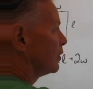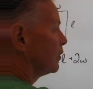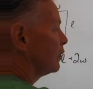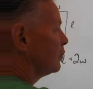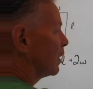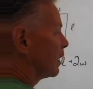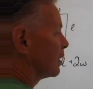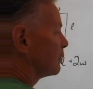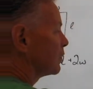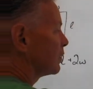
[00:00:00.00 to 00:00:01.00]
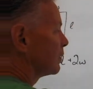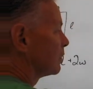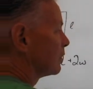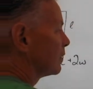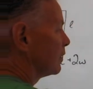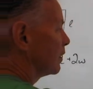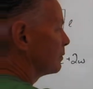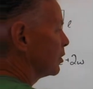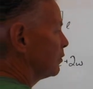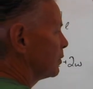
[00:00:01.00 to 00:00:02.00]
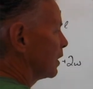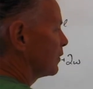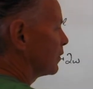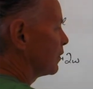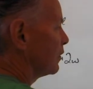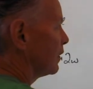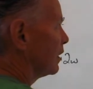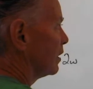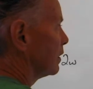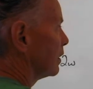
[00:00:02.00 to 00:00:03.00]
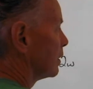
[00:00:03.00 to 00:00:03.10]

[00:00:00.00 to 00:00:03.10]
2 times W plus 13